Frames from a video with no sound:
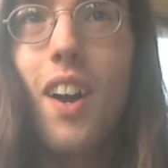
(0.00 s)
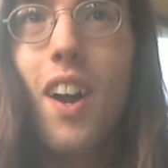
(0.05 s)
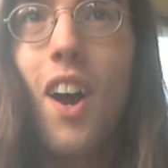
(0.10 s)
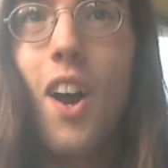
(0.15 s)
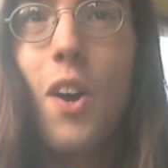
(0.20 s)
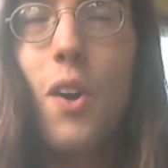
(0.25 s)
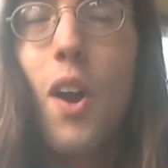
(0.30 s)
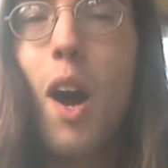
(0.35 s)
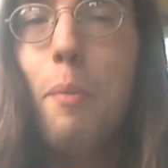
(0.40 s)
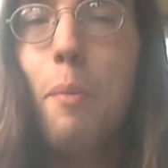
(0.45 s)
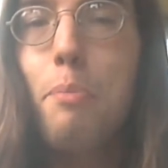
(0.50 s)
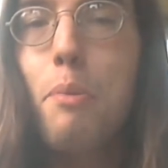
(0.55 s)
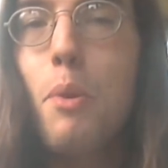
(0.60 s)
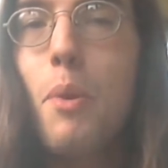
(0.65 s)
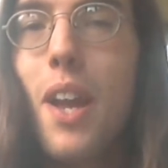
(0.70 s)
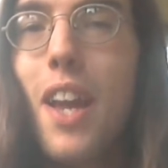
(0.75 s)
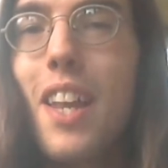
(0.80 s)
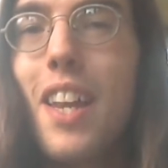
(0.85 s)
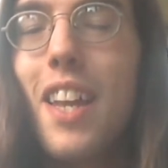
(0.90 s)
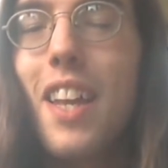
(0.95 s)
are
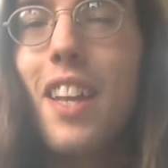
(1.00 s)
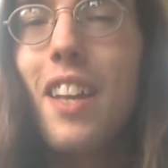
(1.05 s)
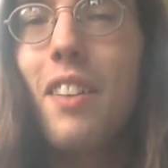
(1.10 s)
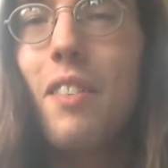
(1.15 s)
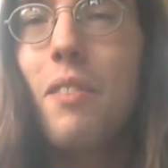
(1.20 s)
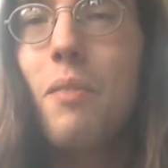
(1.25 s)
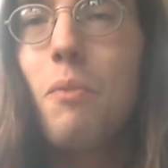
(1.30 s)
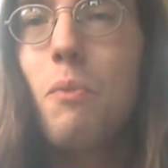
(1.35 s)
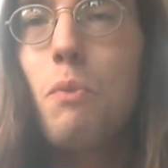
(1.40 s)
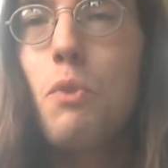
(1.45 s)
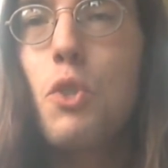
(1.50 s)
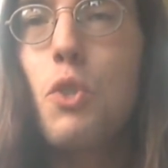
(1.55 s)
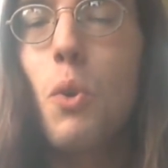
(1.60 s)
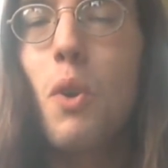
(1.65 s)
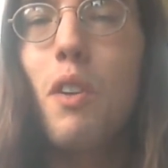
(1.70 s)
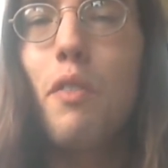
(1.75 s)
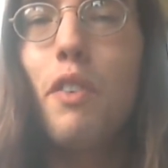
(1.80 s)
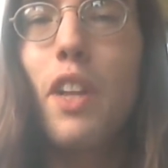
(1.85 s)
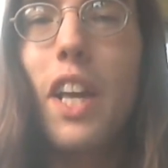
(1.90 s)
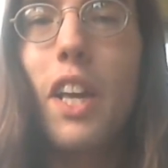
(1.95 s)
operating
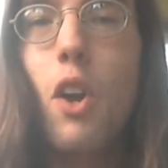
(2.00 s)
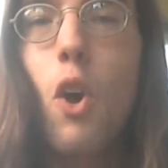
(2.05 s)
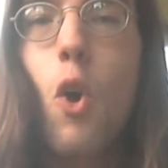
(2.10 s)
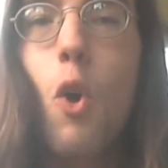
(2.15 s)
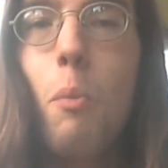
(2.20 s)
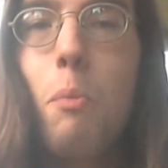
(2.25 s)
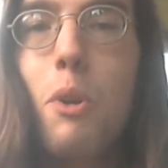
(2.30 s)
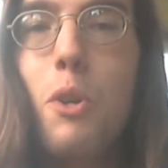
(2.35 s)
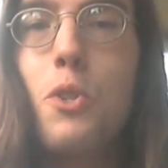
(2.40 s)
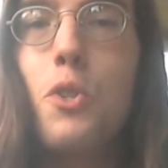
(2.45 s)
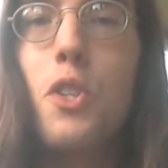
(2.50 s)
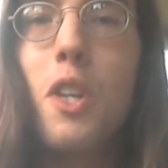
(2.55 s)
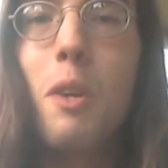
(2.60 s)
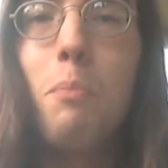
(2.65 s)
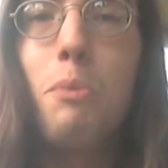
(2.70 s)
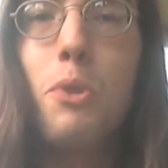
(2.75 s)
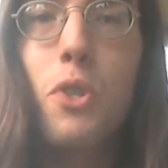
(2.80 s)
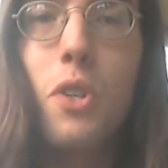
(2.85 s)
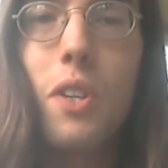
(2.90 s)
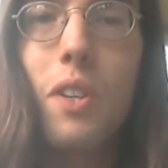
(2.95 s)
sort of like Homer
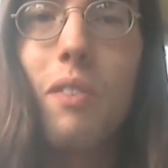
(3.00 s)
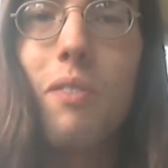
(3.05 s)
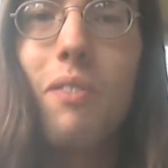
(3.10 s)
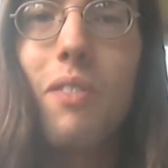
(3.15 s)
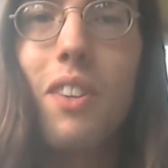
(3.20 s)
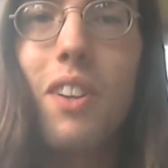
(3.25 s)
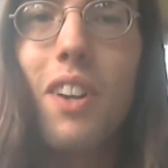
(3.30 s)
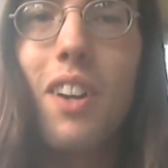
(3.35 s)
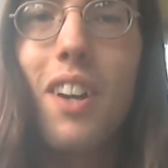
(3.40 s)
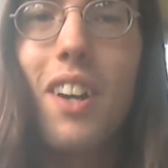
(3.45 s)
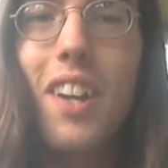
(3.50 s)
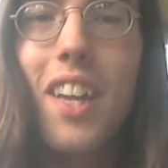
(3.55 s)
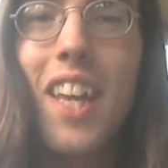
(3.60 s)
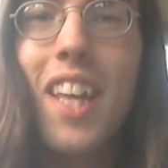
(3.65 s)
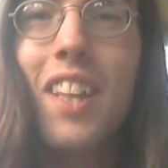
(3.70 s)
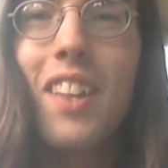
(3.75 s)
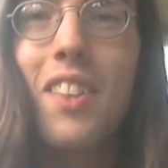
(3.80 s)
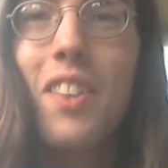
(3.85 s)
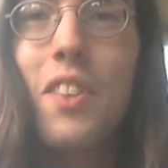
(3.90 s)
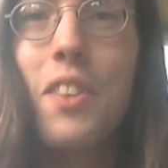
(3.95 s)
Simpson uh,
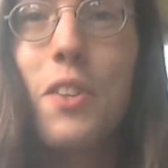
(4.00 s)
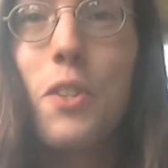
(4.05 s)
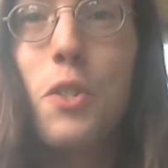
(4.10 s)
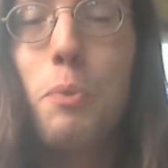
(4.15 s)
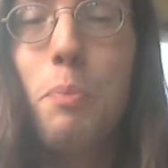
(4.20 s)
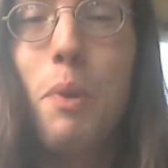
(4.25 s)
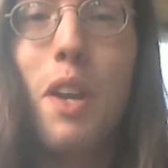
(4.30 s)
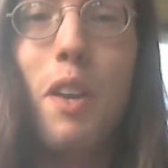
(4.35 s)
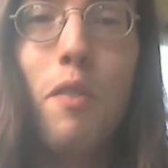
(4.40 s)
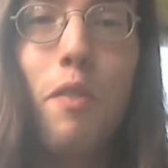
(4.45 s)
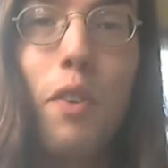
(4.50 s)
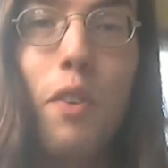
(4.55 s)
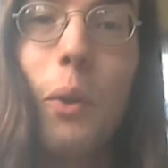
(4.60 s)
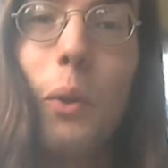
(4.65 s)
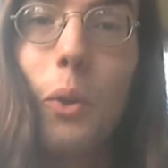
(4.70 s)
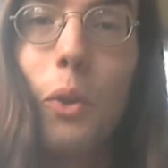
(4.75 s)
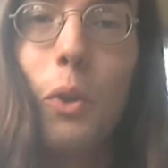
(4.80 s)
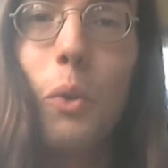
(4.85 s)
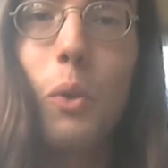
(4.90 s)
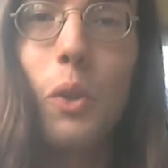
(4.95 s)
in the
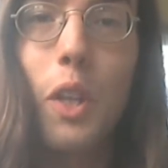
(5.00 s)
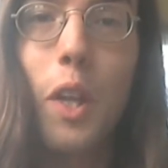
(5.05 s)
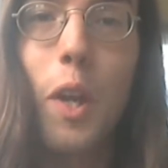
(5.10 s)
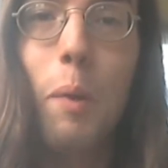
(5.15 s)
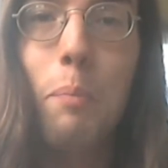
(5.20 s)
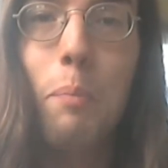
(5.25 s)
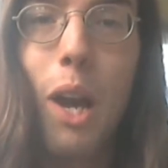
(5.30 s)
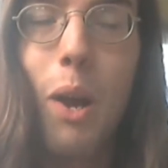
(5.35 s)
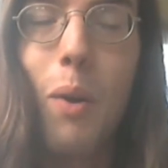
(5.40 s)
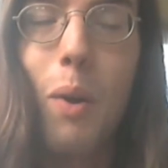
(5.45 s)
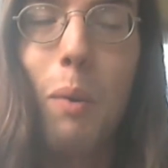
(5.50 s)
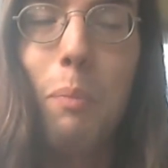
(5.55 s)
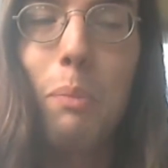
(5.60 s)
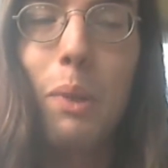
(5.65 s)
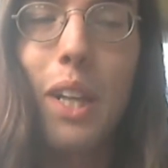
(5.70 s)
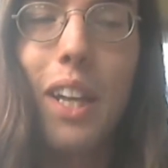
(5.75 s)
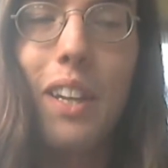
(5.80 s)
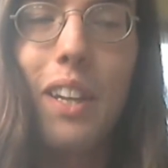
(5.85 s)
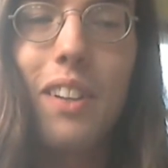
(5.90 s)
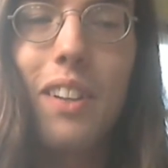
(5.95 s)
Springfield nuclear power
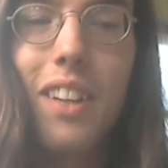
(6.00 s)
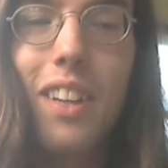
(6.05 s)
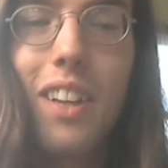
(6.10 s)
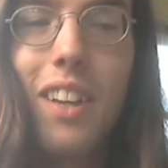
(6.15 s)
plant,